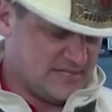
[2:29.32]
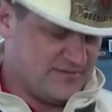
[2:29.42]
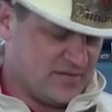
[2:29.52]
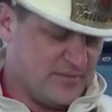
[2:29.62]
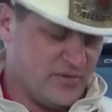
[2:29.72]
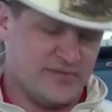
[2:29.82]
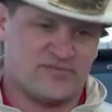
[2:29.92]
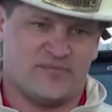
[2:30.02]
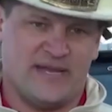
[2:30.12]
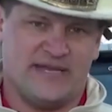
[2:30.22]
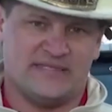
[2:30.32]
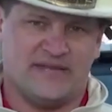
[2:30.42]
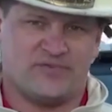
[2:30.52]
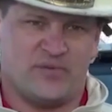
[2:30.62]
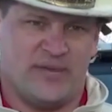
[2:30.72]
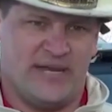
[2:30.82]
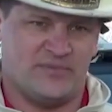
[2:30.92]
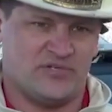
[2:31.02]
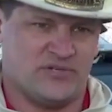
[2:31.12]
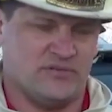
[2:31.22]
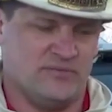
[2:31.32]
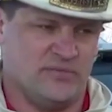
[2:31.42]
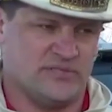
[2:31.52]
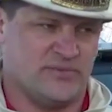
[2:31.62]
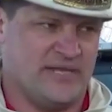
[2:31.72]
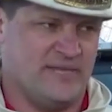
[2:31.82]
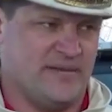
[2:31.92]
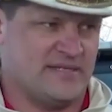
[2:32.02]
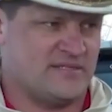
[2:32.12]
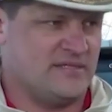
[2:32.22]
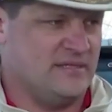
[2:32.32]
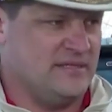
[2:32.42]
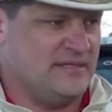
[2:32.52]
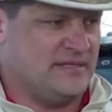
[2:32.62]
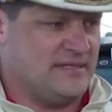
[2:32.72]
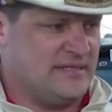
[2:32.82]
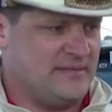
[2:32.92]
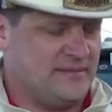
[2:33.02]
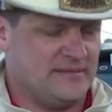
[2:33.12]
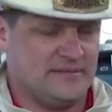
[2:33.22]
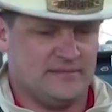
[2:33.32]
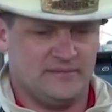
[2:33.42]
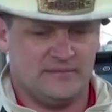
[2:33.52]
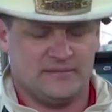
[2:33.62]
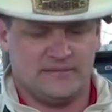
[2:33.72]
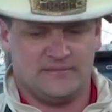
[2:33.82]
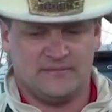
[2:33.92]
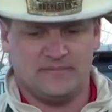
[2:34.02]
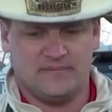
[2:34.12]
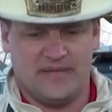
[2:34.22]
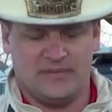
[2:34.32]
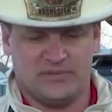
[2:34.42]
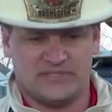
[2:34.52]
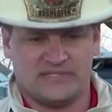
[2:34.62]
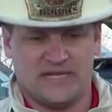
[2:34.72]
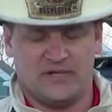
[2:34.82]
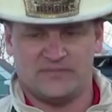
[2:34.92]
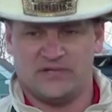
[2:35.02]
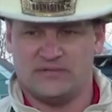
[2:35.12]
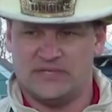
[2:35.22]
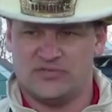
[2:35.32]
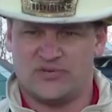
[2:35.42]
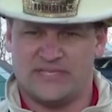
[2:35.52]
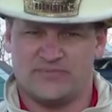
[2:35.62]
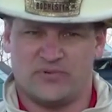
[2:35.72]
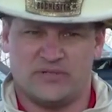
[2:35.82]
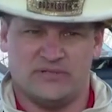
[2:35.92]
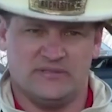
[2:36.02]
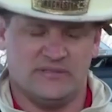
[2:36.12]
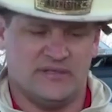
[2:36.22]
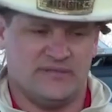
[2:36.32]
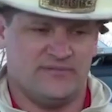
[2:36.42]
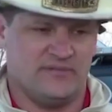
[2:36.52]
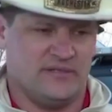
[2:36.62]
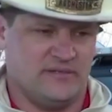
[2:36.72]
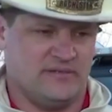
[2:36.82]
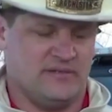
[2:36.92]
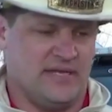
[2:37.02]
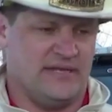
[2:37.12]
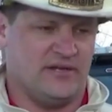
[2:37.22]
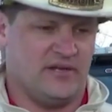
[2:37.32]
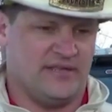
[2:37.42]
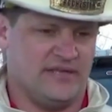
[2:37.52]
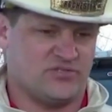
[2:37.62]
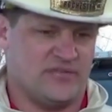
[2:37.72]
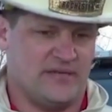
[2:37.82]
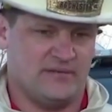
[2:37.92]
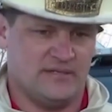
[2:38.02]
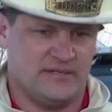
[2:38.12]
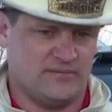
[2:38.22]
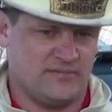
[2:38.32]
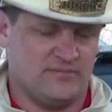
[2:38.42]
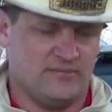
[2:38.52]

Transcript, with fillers: uh, seven communities from Maine, 10 from New Hampshire, multiple EMS, uh, ambulances that helped out in transport of uh, any and all the injured that uh,